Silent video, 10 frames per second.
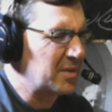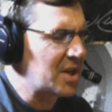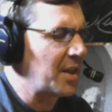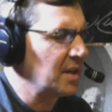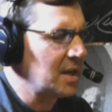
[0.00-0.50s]

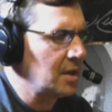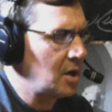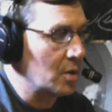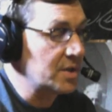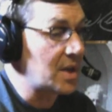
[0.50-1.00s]
Southington.
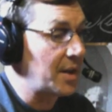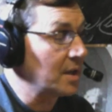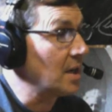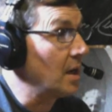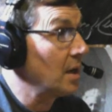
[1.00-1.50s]
No, in
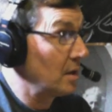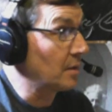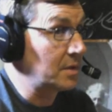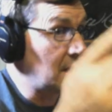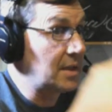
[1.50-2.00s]
Southington.
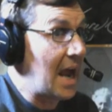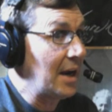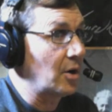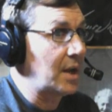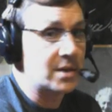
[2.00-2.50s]
The
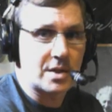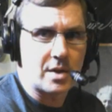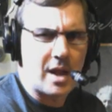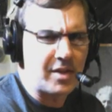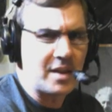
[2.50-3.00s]
Tiger cage is
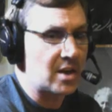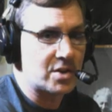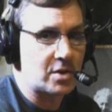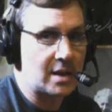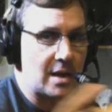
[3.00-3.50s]
still there. I think they
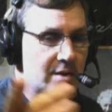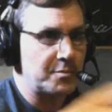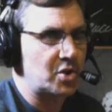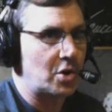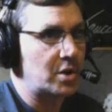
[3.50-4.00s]
just took it down some
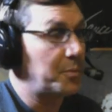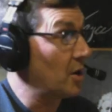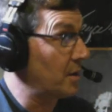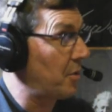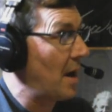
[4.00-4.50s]
church
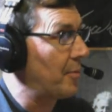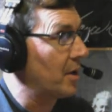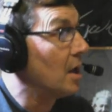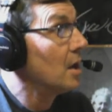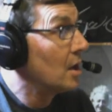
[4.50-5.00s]
property.
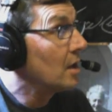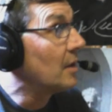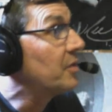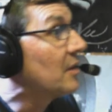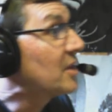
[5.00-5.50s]

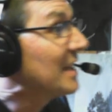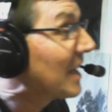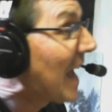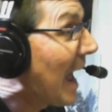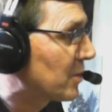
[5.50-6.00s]
The
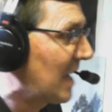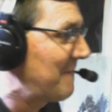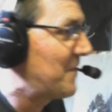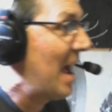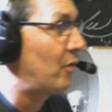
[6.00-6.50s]
guy was like
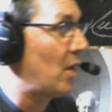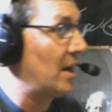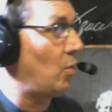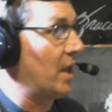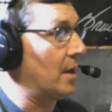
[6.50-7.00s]
$5,000
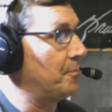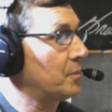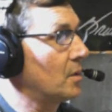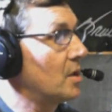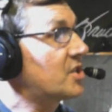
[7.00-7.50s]
a week in
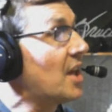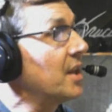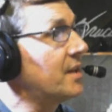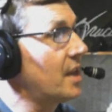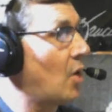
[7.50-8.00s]

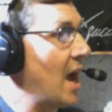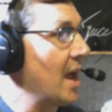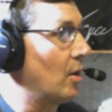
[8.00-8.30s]
Southington, Ohio.